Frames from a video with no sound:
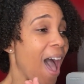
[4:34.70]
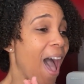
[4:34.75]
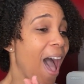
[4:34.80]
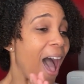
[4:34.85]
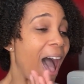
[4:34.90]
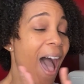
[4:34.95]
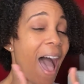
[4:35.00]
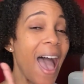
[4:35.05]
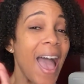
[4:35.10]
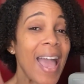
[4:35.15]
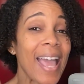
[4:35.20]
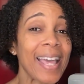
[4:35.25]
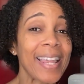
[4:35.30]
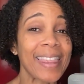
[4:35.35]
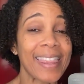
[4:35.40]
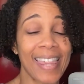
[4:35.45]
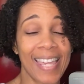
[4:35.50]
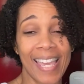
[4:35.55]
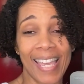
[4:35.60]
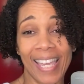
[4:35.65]
I
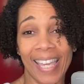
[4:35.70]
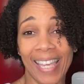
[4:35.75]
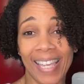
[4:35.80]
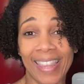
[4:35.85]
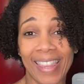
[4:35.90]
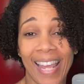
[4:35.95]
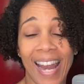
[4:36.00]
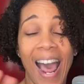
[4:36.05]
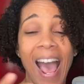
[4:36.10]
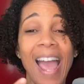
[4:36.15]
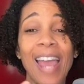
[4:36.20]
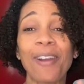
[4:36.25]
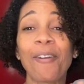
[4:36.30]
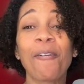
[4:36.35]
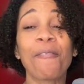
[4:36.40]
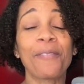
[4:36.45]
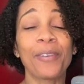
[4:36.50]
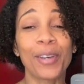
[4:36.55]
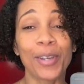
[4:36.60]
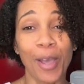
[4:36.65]
think that I
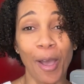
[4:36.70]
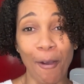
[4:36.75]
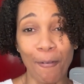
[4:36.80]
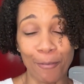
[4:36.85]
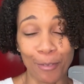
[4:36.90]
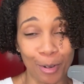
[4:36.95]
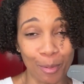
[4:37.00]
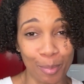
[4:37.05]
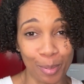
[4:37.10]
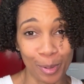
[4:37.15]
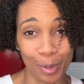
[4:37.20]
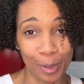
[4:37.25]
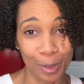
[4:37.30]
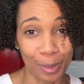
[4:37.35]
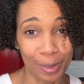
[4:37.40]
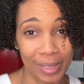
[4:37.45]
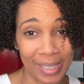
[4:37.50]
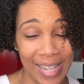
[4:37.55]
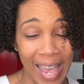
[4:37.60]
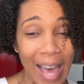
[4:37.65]
don't feel
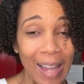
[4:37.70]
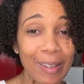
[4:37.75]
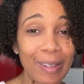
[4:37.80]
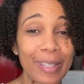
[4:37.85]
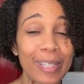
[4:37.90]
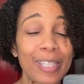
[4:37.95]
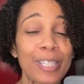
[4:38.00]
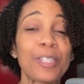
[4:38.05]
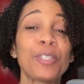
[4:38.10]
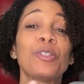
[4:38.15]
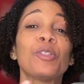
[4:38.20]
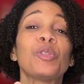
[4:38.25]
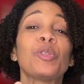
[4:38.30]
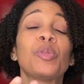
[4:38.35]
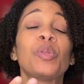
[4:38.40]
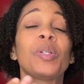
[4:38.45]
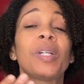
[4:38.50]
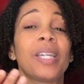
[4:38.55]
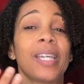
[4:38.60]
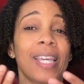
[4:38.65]
comfortable telling
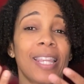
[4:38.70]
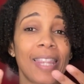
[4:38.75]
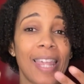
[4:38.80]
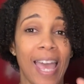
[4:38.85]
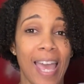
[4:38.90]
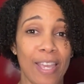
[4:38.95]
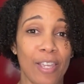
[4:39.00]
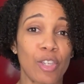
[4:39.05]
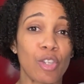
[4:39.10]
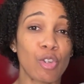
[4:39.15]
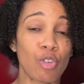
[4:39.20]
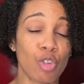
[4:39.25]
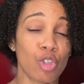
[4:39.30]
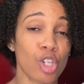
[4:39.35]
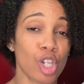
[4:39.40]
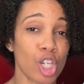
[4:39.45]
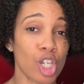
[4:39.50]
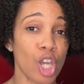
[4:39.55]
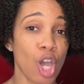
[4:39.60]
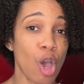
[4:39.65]
you that you
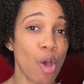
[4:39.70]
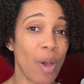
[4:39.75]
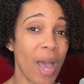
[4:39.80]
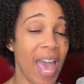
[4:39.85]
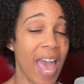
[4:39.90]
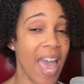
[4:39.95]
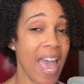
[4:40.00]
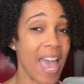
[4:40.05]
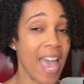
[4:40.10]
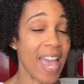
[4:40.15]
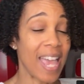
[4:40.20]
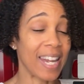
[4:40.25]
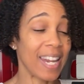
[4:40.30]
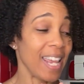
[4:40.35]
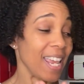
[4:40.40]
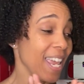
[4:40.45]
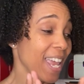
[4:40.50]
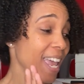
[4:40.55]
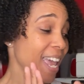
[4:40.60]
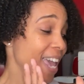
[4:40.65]
should go ahead
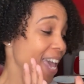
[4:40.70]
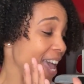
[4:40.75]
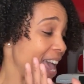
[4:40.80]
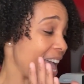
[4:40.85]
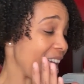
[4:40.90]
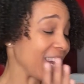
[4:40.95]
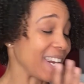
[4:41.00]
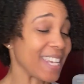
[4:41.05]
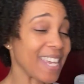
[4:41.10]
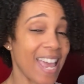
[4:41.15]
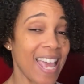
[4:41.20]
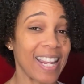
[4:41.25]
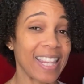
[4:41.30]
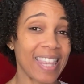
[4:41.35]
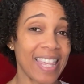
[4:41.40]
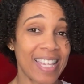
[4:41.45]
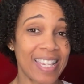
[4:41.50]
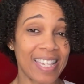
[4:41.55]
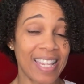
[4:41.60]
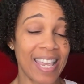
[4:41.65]
and get
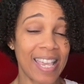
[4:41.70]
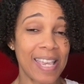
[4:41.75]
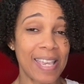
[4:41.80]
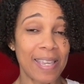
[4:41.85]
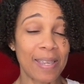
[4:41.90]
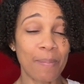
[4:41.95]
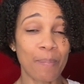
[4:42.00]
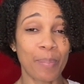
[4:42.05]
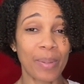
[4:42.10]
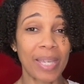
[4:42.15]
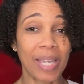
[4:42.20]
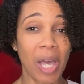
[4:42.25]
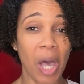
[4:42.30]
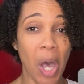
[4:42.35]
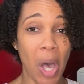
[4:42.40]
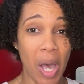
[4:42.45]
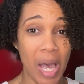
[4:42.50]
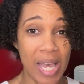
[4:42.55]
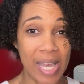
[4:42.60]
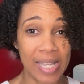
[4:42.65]
this ink
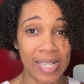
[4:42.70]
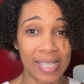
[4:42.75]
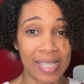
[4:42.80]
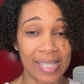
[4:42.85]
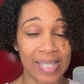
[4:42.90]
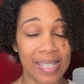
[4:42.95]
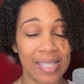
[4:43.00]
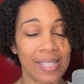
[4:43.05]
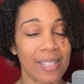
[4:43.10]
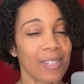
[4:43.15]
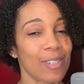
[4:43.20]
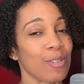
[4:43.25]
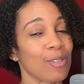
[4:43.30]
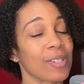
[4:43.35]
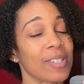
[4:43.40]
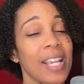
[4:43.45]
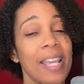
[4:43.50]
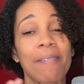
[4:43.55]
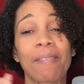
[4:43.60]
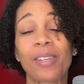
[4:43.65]
because you're
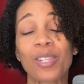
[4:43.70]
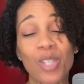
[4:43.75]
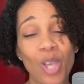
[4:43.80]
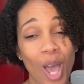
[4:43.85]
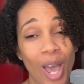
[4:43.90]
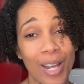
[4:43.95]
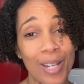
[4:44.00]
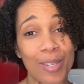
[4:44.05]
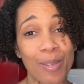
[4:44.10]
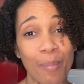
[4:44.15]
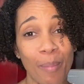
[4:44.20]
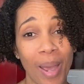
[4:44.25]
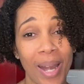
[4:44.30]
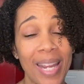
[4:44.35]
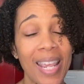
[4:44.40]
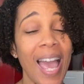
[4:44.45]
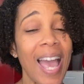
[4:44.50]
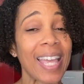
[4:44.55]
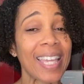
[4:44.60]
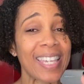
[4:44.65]
saving tons of
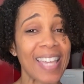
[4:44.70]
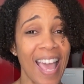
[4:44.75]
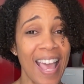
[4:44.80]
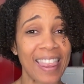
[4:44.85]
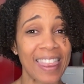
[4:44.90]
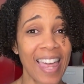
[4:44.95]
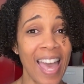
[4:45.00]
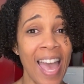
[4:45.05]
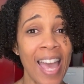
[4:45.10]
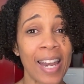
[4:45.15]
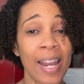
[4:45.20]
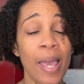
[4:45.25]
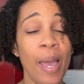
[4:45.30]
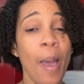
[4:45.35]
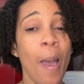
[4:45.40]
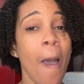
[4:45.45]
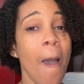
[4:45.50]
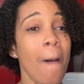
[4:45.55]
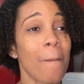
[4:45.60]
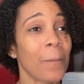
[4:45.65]
money. I get that,
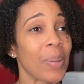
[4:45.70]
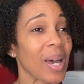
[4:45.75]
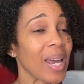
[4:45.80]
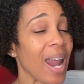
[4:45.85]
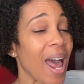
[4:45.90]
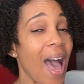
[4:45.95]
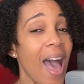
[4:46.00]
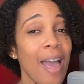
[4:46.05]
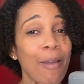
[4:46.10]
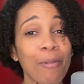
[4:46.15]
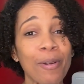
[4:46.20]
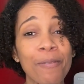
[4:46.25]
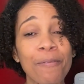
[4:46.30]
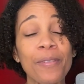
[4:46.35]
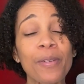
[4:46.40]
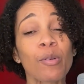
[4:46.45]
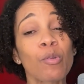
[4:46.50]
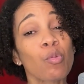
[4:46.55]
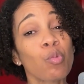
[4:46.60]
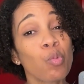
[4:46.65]
but I would
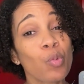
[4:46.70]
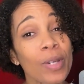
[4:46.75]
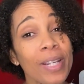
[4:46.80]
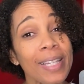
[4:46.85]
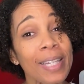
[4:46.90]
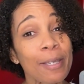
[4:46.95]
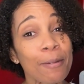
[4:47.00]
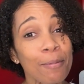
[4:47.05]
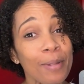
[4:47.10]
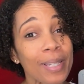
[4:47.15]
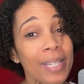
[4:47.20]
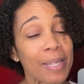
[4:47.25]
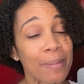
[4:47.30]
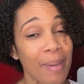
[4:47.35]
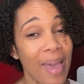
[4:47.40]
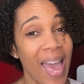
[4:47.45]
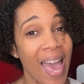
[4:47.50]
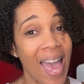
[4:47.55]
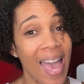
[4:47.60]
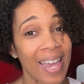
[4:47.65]
feel really, really
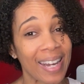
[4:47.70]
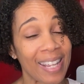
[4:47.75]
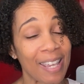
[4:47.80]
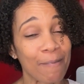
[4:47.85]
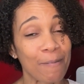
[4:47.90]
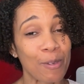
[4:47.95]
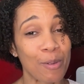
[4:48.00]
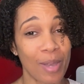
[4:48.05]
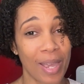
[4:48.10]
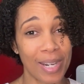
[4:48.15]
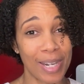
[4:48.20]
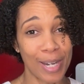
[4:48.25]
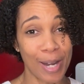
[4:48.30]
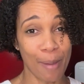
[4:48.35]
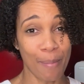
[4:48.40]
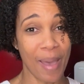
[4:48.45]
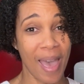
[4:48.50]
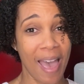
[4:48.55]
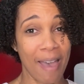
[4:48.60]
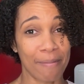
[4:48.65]
bad if you ended
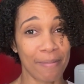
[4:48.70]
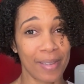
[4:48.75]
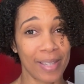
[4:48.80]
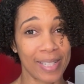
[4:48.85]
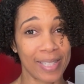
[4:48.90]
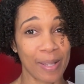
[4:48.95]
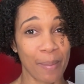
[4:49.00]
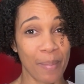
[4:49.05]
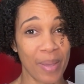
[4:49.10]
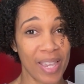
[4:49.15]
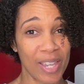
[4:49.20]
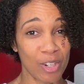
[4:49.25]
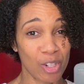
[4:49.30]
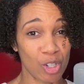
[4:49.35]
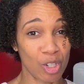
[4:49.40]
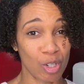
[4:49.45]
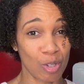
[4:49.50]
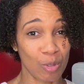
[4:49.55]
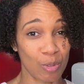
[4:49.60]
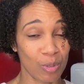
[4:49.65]
up having some
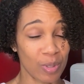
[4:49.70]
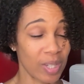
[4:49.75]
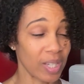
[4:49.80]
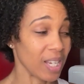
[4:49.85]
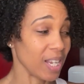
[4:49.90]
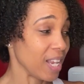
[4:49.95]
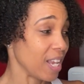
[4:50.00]
issues